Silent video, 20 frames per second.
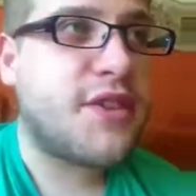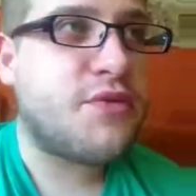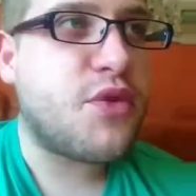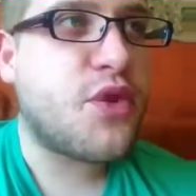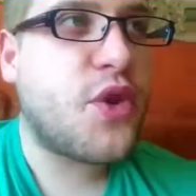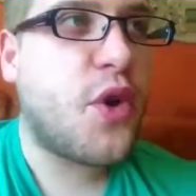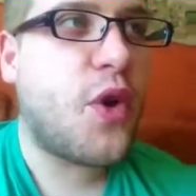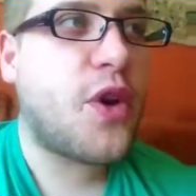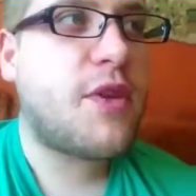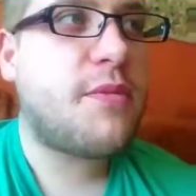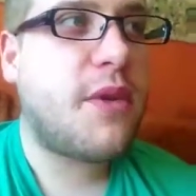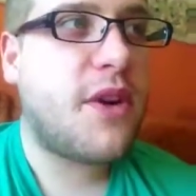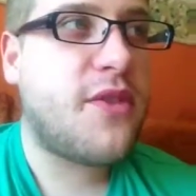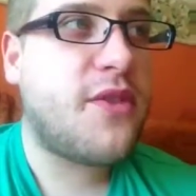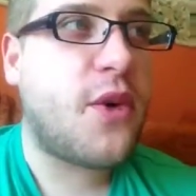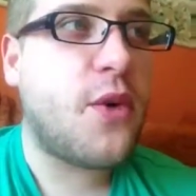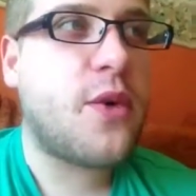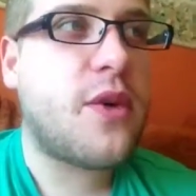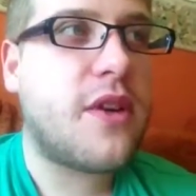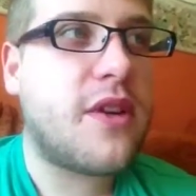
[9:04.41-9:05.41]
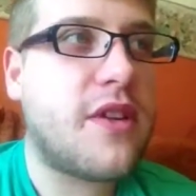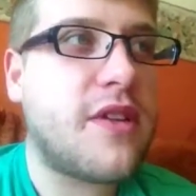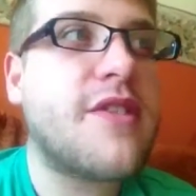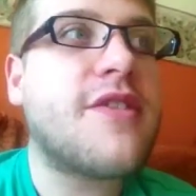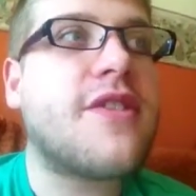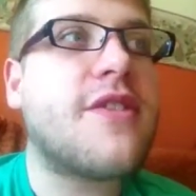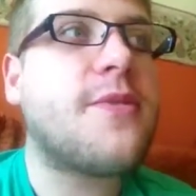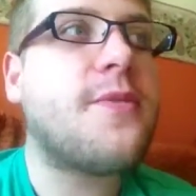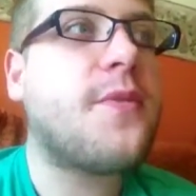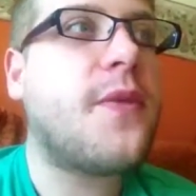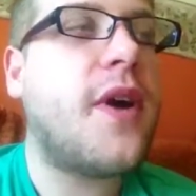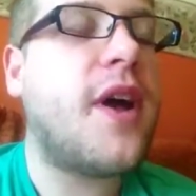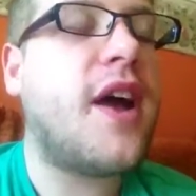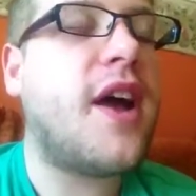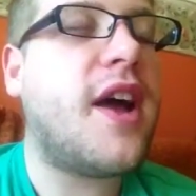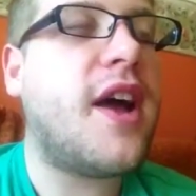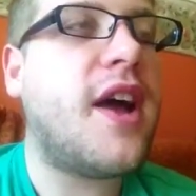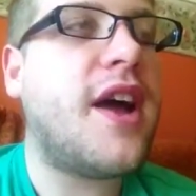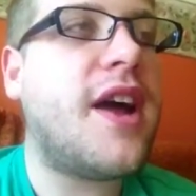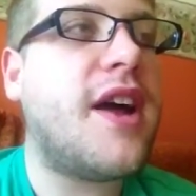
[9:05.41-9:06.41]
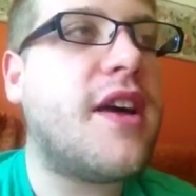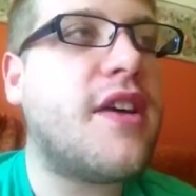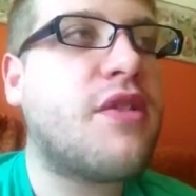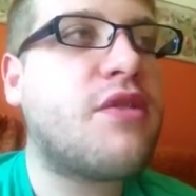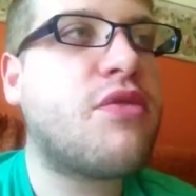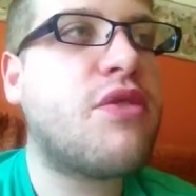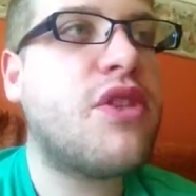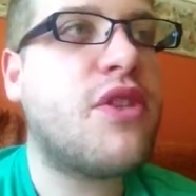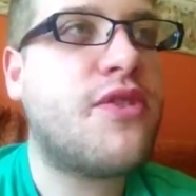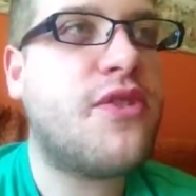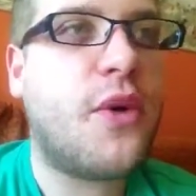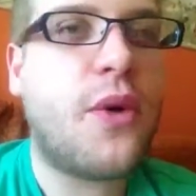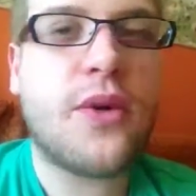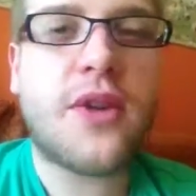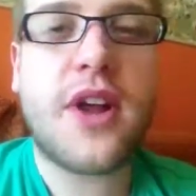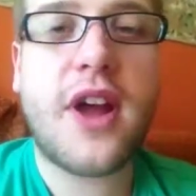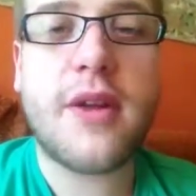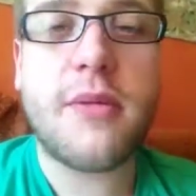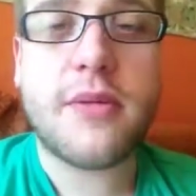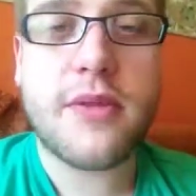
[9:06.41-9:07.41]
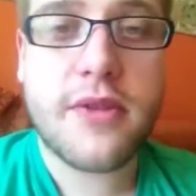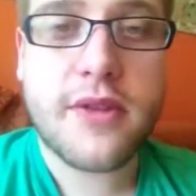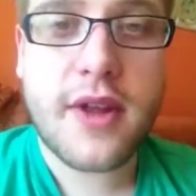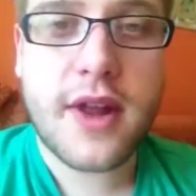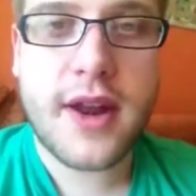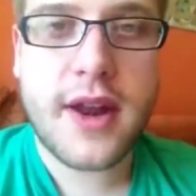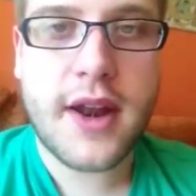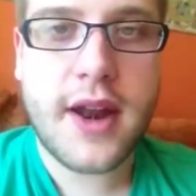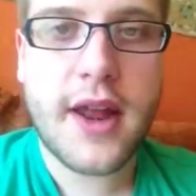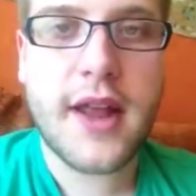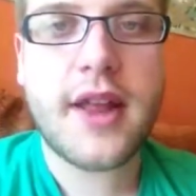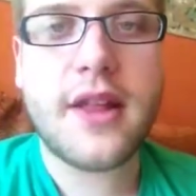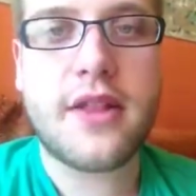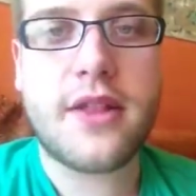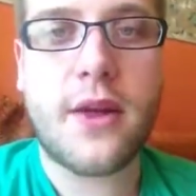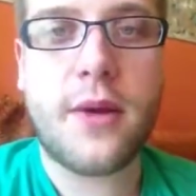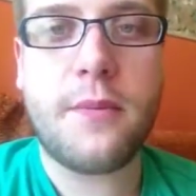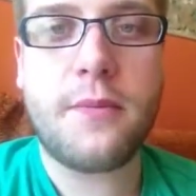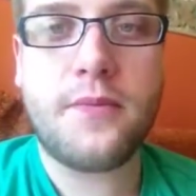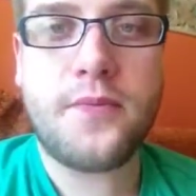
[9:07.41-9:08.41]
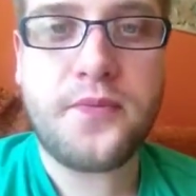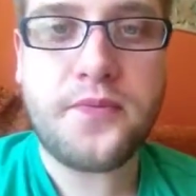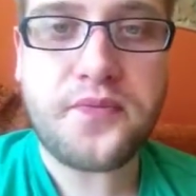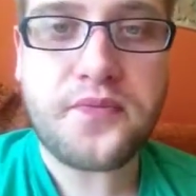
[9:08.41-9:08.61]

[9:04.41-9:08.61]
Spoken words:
I recorded my vocals 3 or 4 times and layered them,